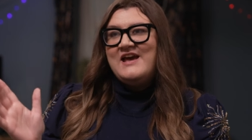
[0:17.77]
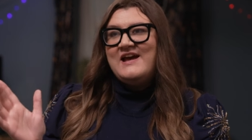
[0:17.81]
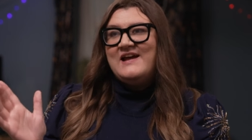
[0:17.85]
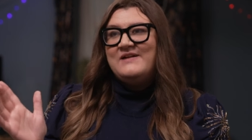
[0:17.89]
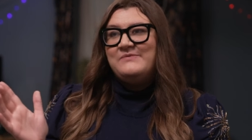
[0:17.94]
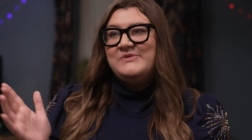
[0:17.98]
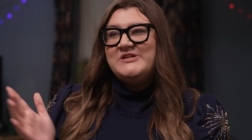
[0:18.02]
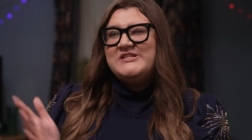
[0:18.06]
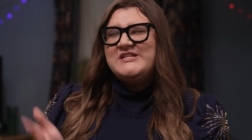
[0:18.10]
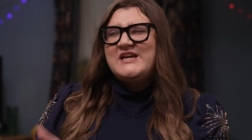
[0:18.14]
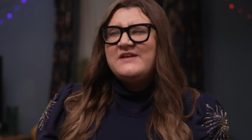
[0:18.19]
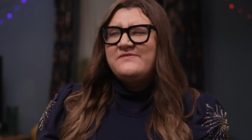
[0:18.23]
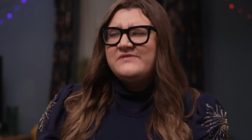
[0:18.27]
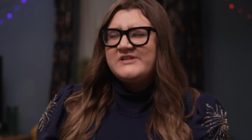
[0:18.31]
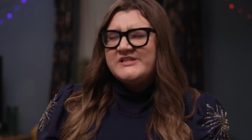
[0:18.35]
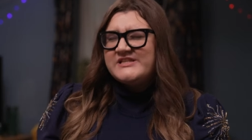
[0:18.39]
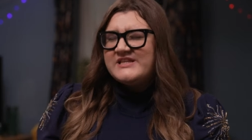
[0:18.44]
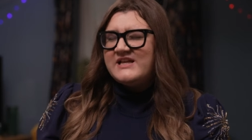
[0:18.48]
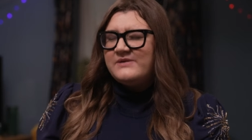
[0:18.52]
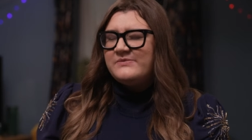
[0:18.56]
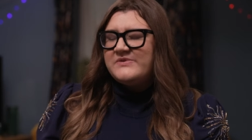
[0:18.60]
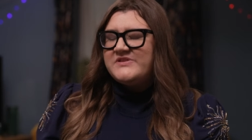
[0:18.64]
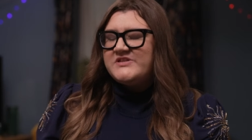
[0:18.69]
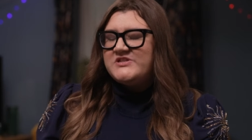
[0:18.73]
And we definitely see
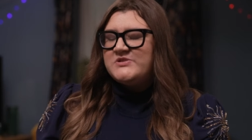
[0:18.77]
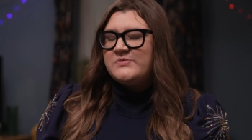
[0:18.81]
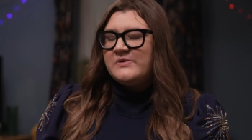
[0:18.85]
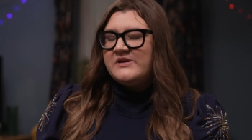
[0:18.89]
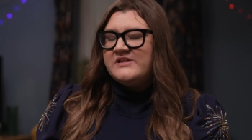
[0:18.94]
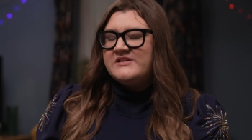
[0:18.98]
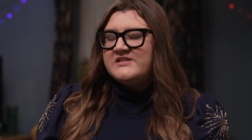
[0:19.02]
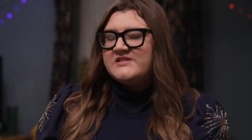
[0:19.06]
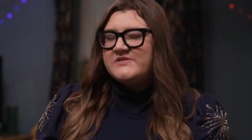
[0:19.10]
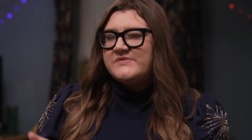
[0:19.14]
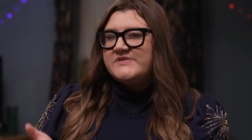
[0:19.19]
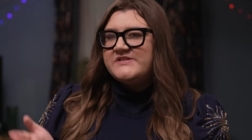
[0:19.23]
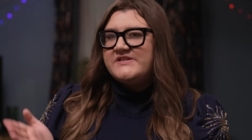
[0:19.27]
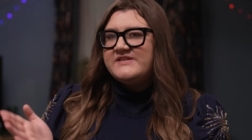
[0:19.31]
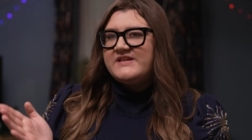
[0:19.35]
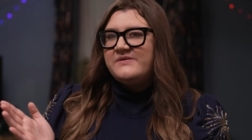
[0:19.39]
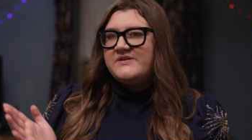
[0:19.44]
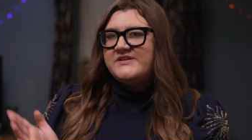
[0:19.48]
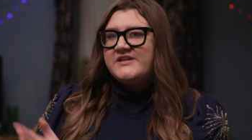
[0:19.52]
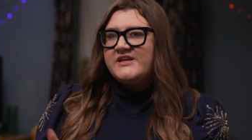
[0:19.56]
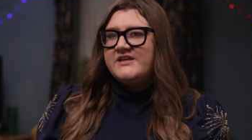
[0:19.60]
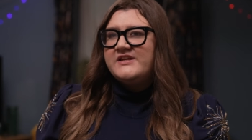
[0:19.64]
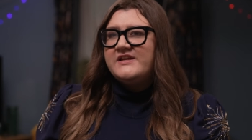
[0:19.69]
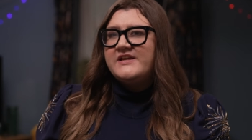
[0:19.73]
that with the twins. We see that
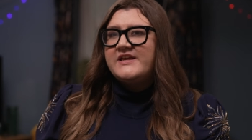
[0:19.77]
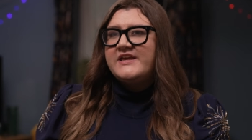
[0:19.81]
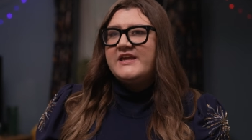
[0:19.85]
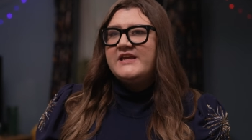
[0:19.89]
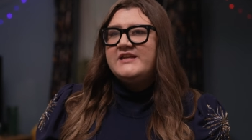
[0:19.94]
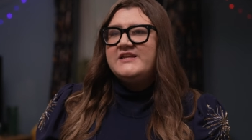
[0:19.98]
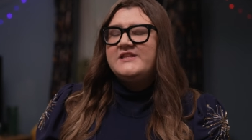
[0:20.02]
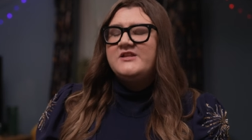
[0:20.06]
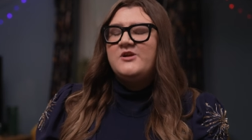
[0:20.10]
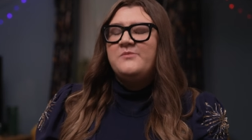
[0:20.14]
with Nina and Keedie.